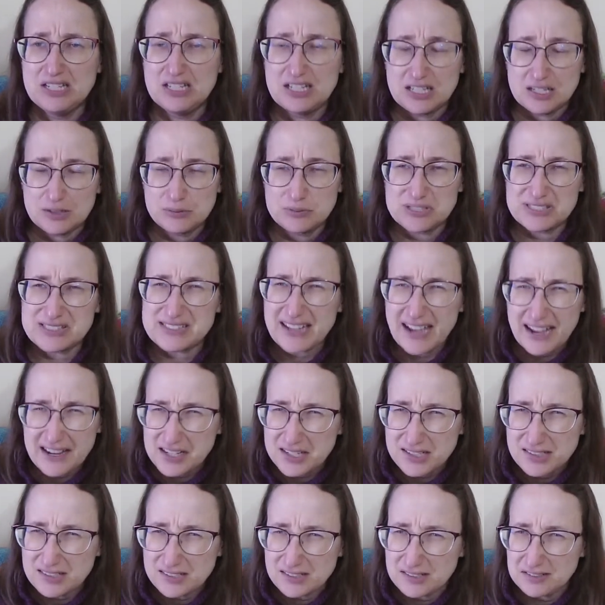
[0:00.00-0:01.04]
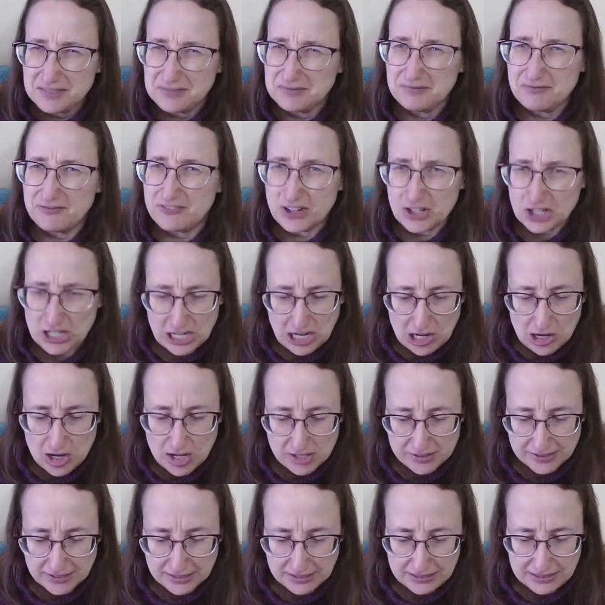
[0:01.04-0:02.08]
it was dyed very
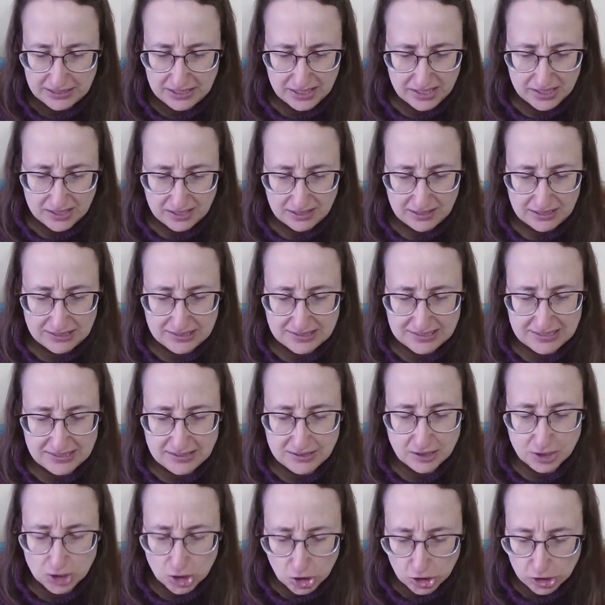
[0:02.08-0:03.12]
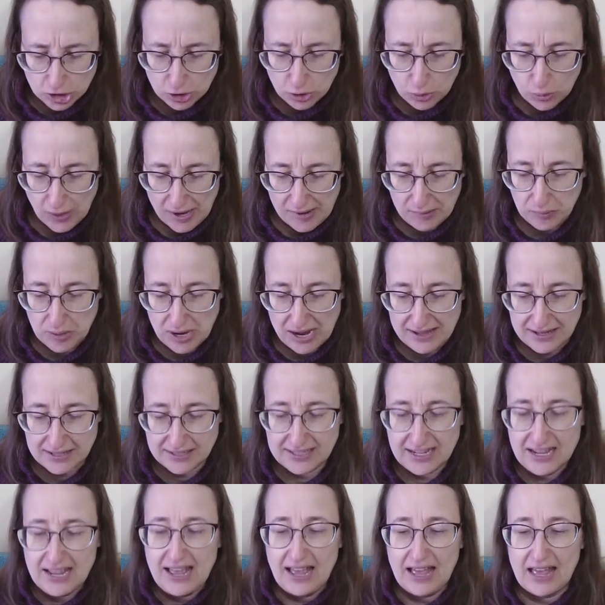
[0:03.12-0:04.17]
oddly. It didn't look quite right.
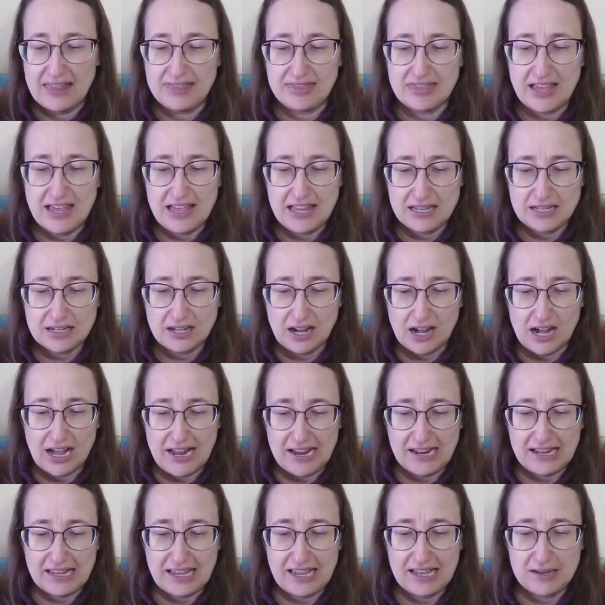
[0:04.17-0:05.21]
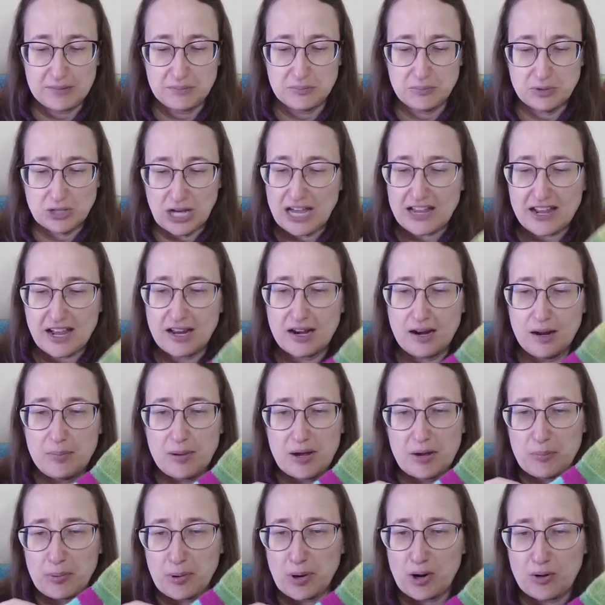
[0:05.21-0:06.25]
And then I got
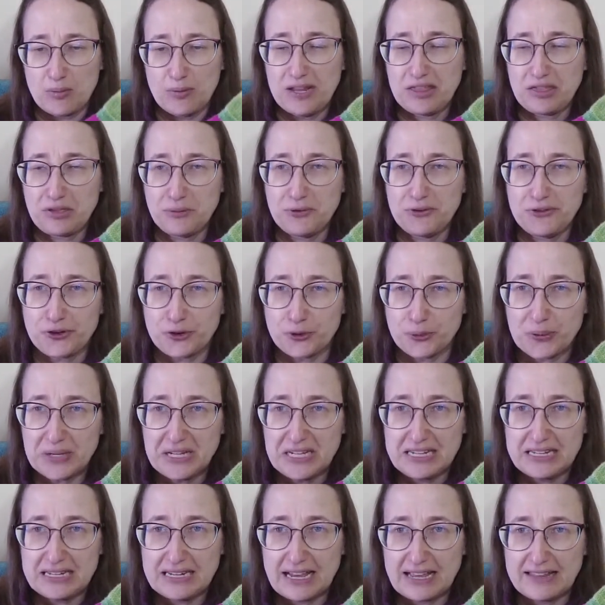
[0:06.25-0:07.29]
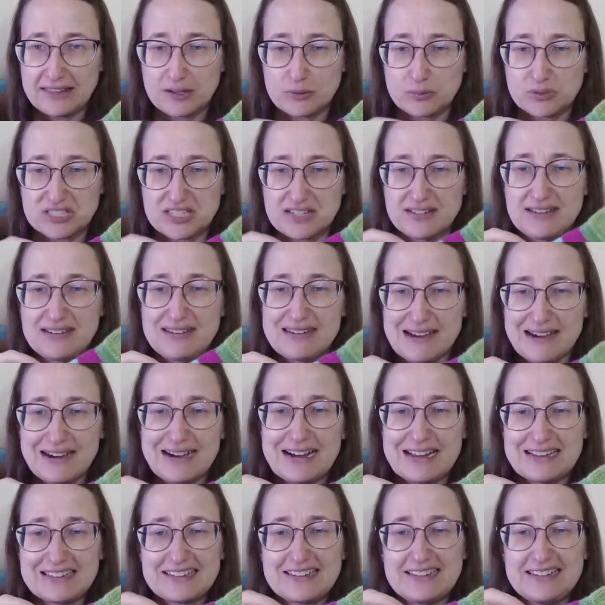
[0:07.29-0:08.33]
about partway through the green and there was a
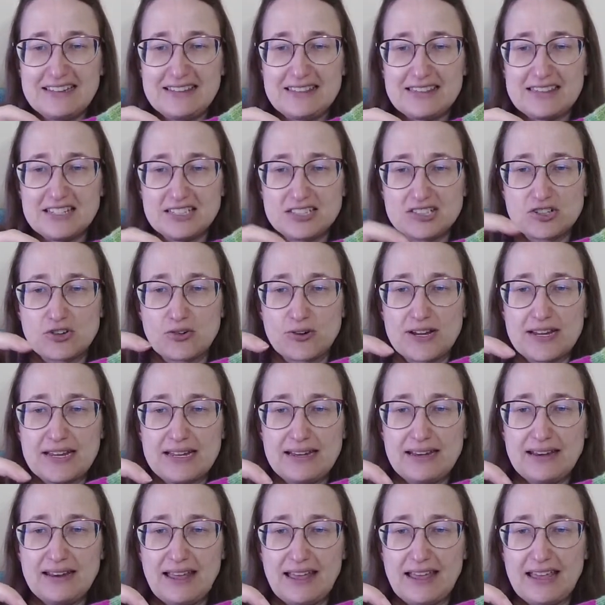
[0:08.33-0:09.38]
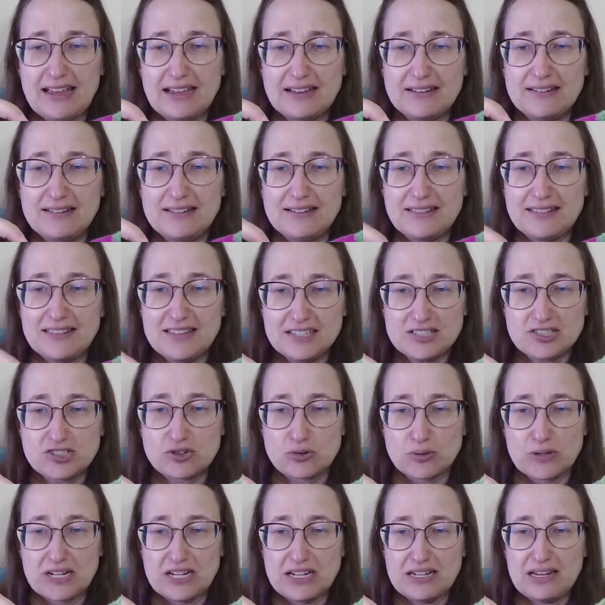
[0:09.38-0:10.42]
knot in this green,
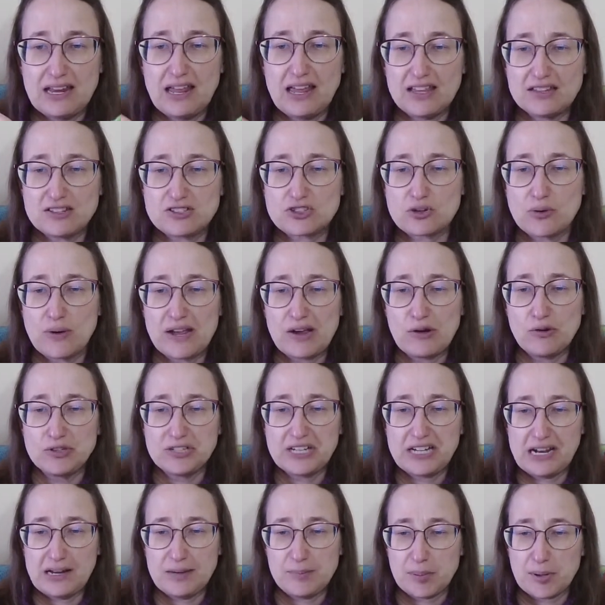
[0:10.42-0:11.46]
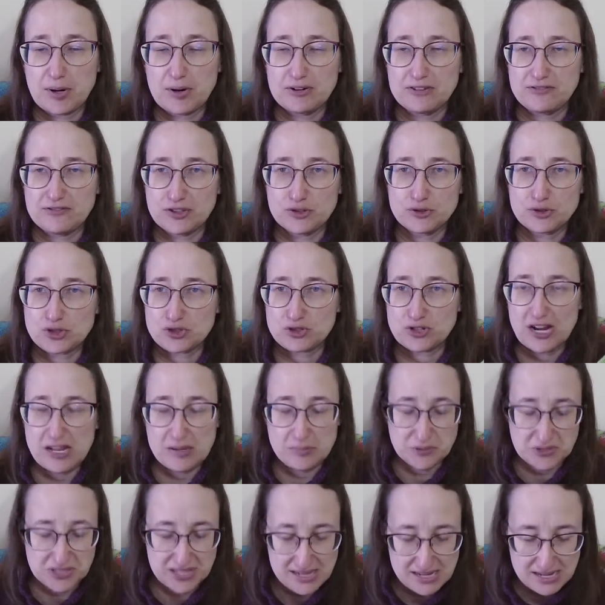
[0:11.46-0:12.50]
and so I only had part of those
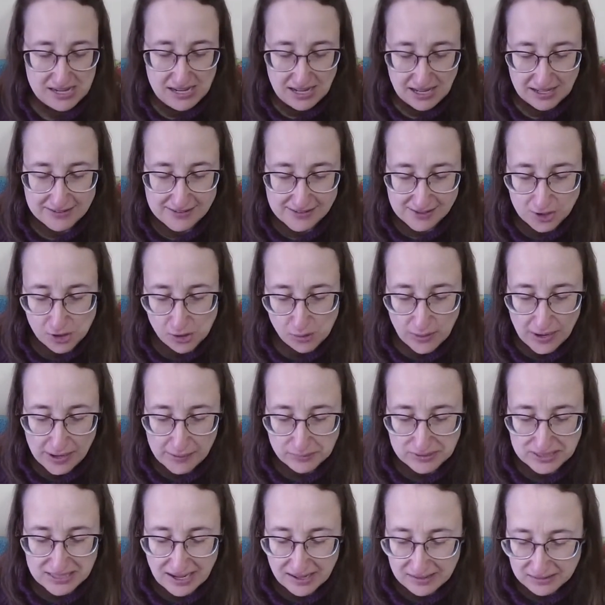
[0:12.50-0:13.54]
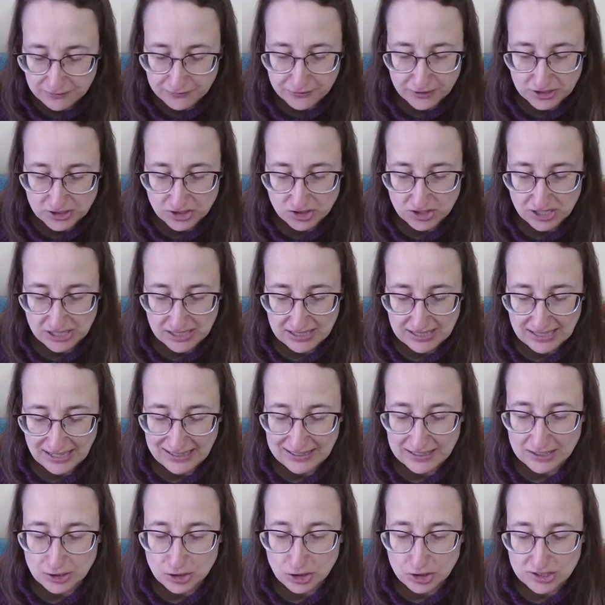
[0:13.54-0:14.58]
stripes. And so I was kind of frustrated,
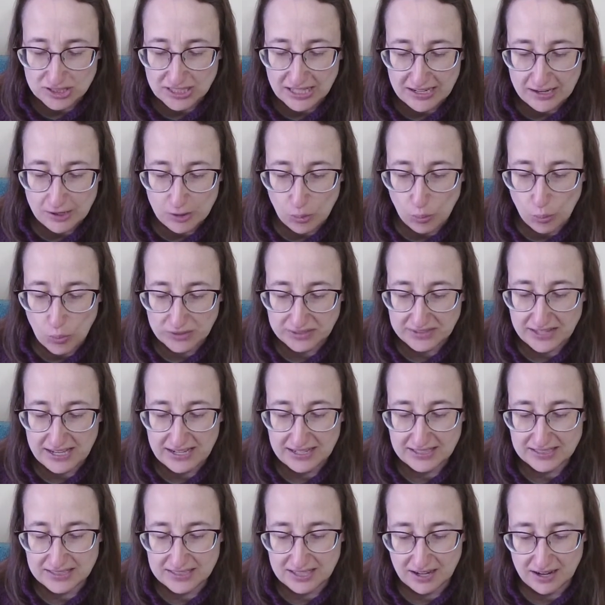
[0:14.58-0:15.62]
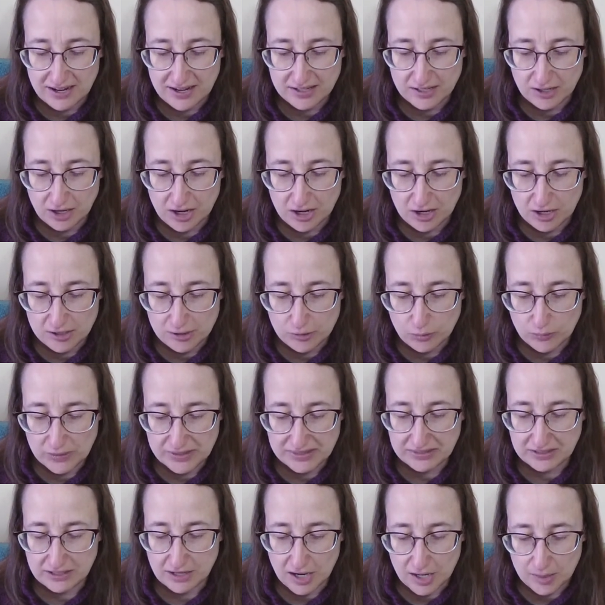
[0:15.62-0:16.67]
and it looked like what they had tied on
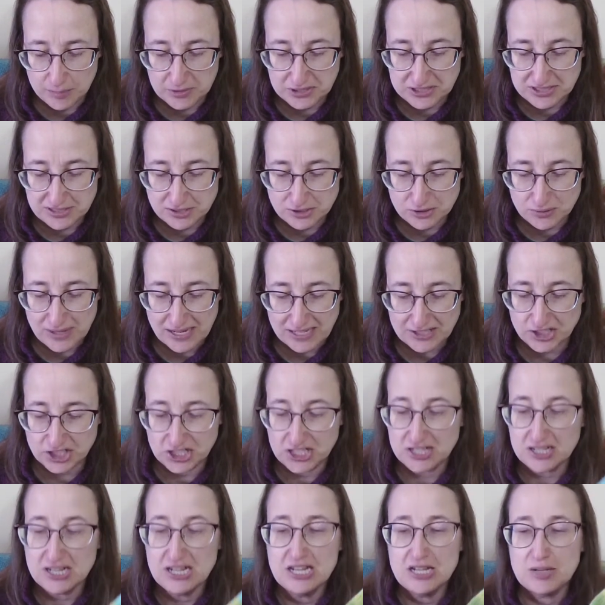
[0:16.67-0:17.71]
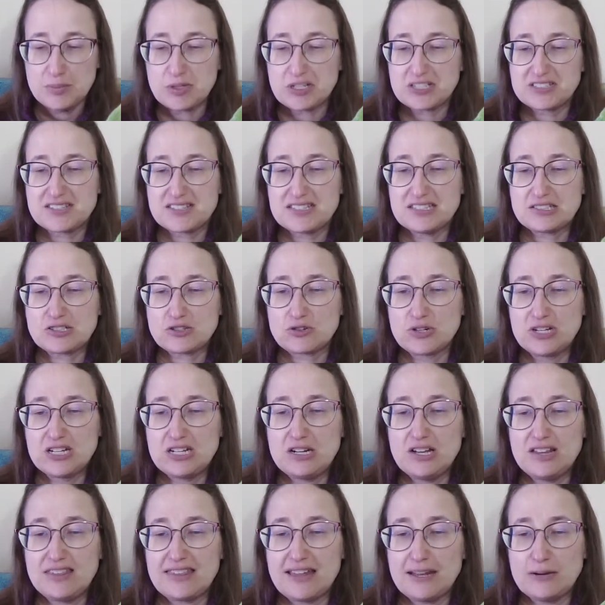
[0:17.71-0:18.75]
went the opposite direction because this green
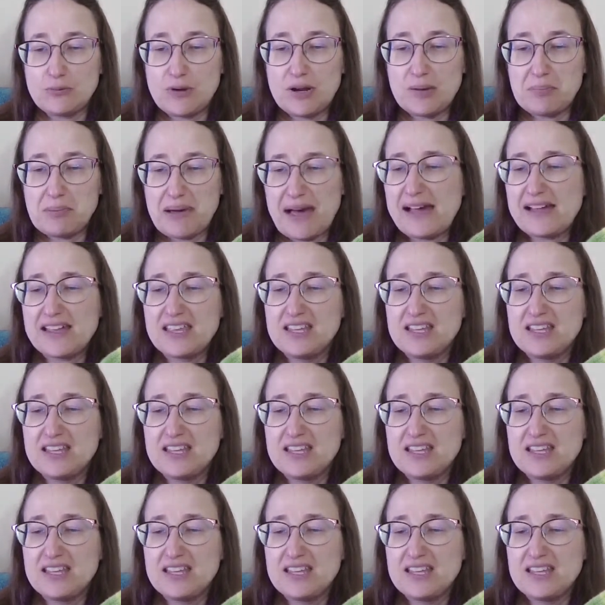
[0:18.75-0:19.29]
then went back